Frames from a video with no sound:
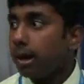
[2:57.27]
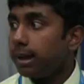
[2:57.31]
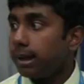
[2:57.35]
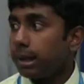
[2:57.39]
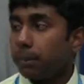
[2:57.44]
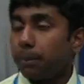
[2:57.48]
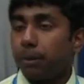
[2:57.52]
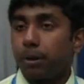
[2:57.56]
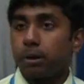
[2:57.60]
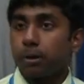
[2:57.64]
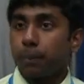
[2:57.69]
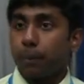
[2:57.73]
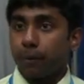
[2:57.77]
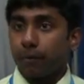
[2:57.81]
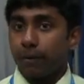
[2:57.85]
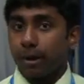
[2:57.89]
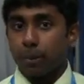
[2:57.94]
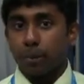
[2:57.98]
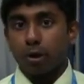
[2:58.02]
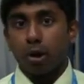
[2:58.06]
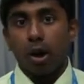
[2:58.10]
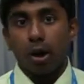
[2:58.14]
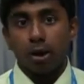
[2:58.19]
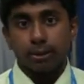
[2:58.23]
they'd be able to
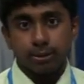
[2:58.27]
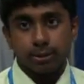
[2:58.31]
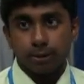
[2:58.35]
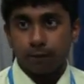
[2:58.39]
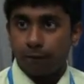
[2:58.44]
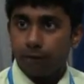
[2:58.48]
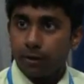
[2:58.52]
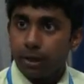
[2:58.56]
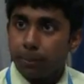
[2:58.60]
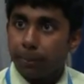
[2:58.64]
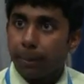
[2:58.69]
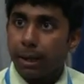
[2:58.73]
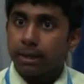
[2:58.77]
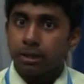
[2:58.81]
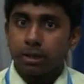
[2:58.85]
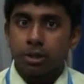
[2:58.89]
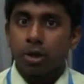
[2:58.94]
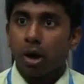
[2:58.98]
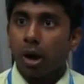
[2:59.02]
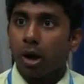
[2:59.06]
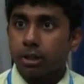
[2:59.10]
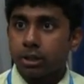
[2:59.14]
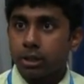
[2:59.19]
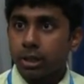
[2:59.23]
provide constant feedback to
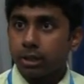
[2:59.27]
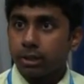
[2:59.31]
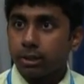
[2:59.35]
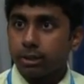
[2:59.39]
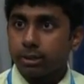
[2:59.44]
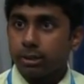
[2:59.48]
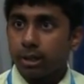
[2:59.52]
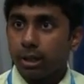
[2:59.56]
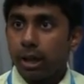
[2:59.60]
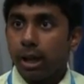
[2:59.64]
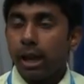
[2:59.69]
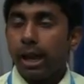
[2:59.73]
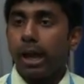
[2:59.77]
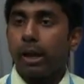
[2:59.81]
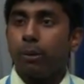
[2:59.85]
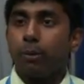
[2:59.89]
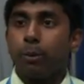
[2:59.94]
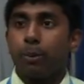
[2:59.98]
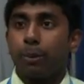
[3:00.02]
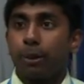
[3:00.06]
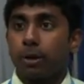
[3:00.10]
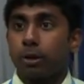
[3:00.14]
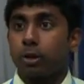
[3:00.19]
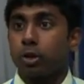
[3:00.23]
doctors and be
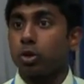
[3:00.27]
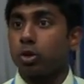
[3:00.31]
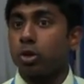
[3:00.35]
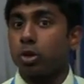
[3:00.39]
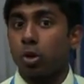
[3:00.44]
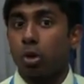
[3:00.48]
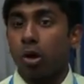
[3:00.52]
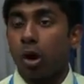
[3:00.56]
able to do